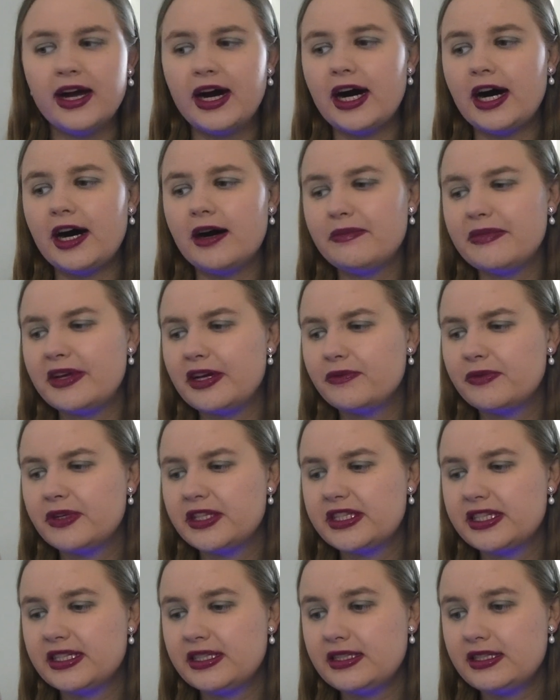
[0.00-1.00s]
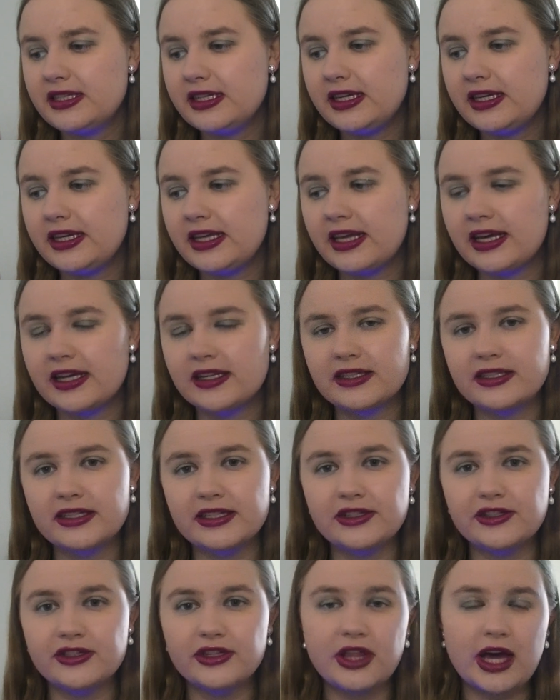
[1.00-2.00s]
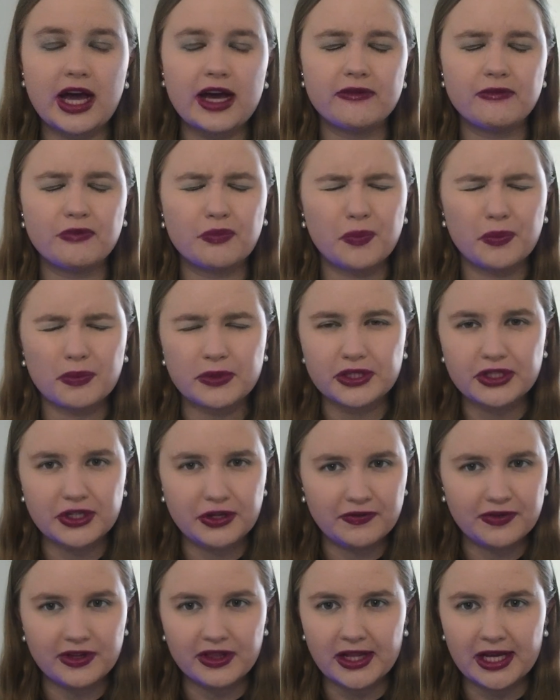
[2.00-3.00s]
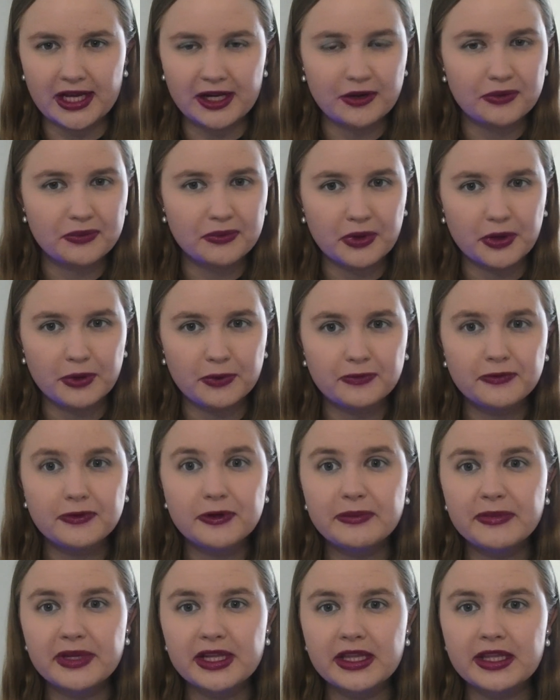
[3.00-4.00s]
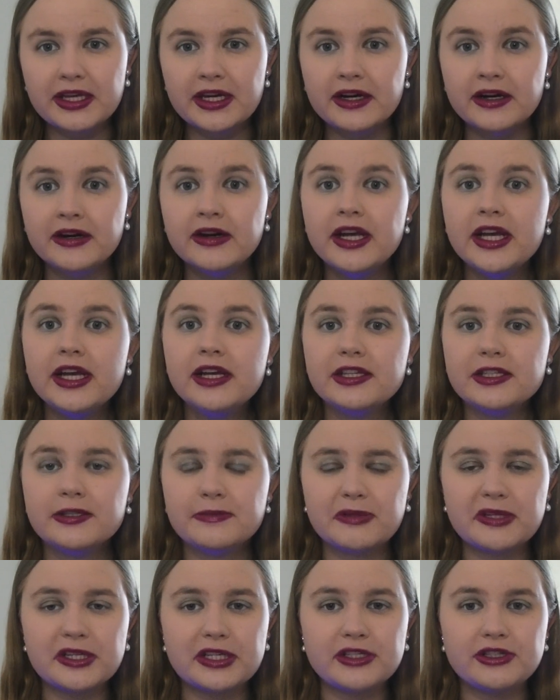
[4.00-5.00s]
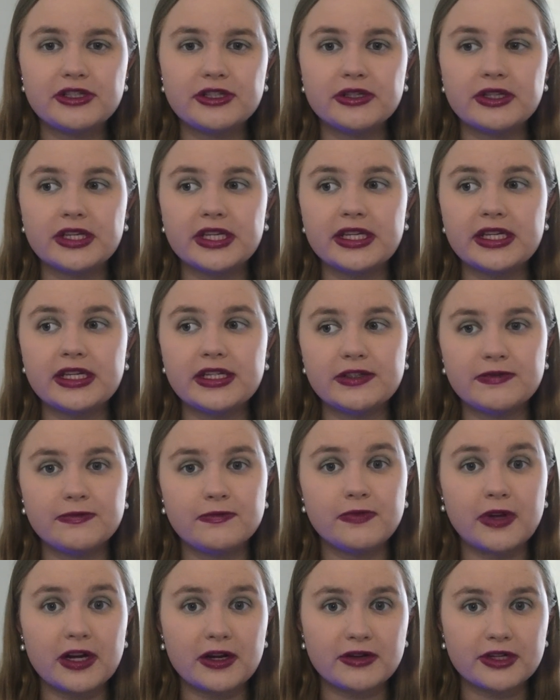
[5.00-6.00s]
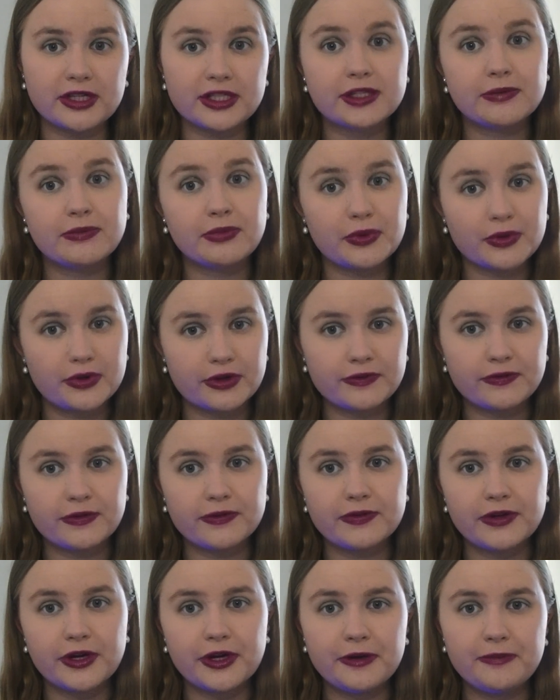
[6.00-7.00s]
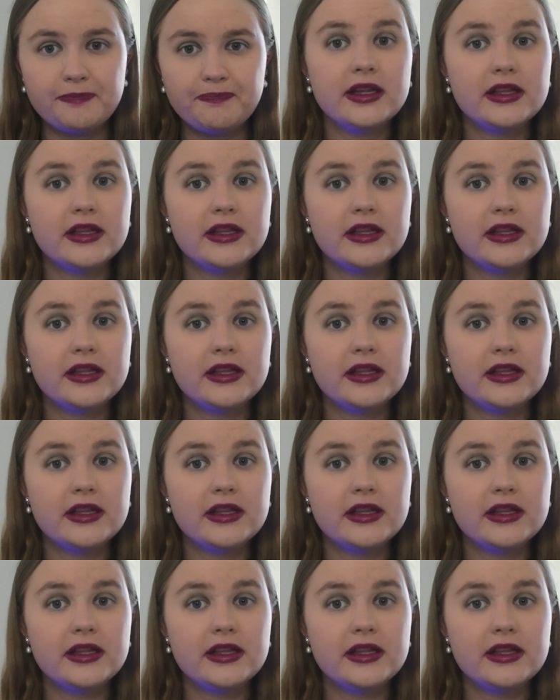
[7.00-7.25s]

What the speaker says: And we did see he gets into that servant-like role for Amelia, so potentially is very supportive of her.